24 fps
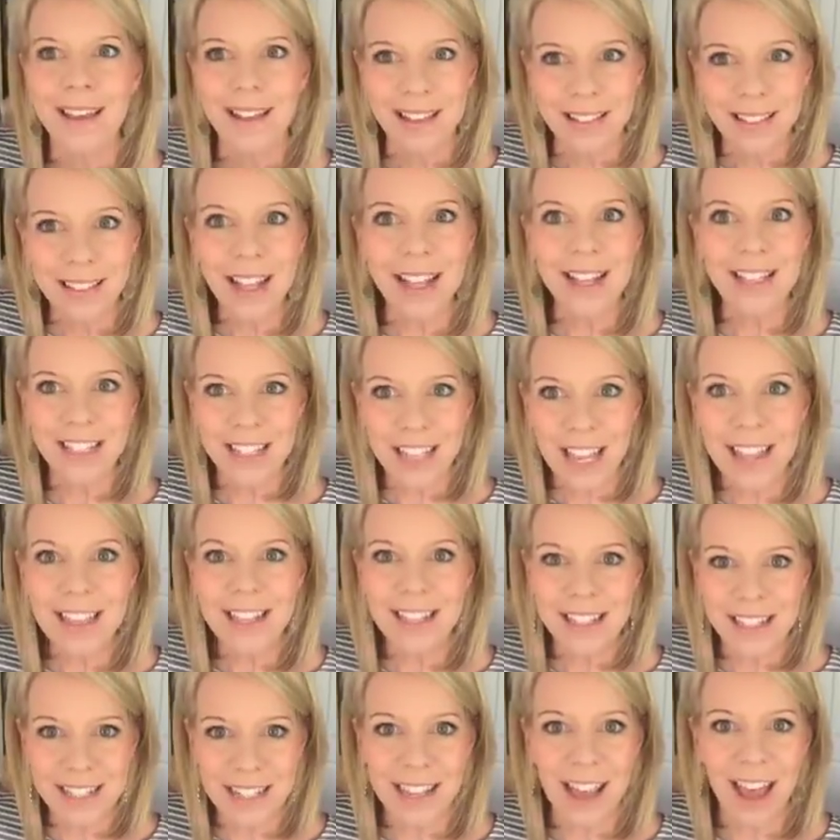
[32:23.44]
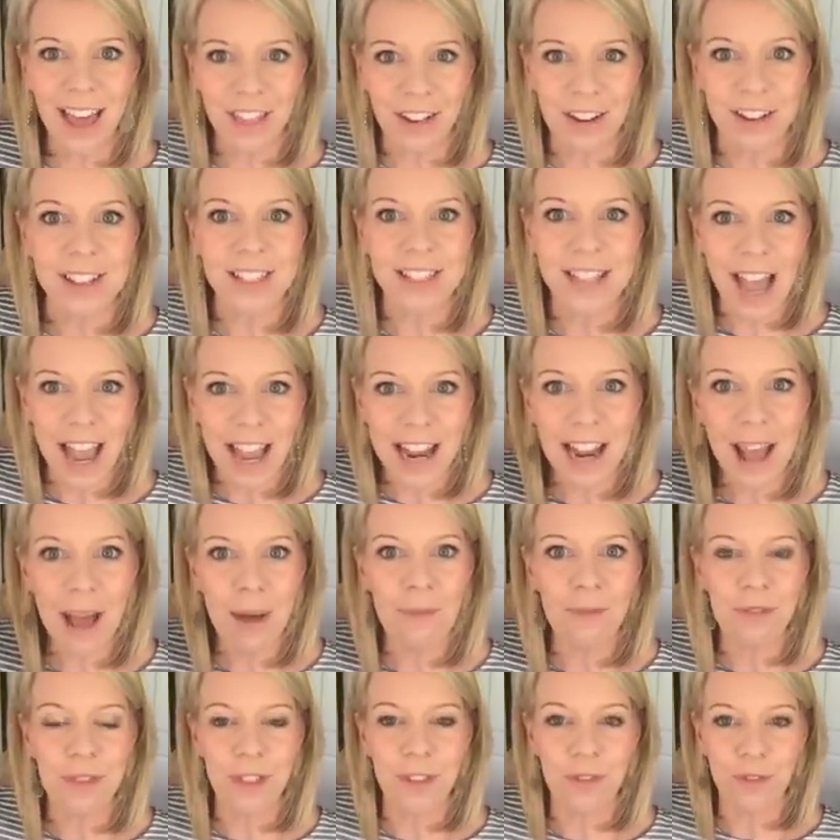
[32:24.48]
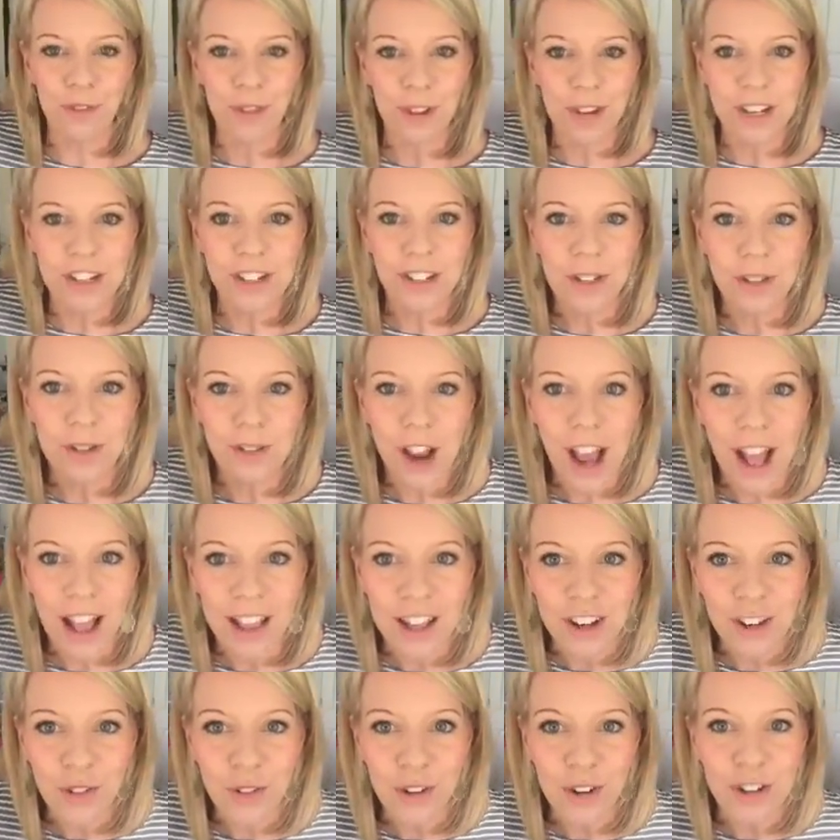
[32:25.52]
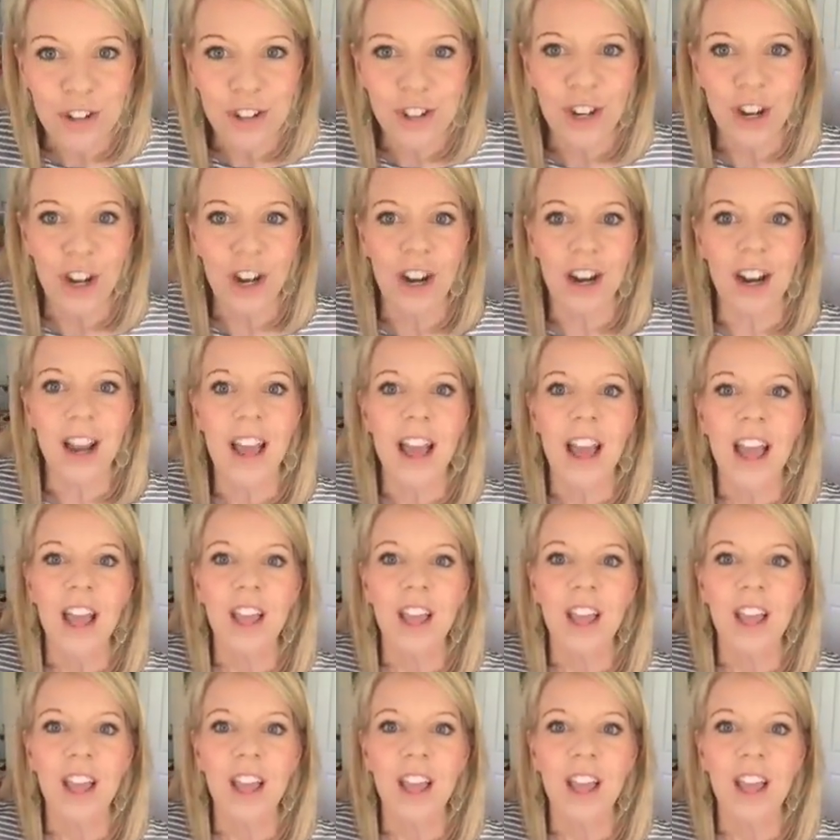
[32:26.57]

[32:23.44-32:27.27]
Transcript: let's get this together. Sign up for the free challenge for sure.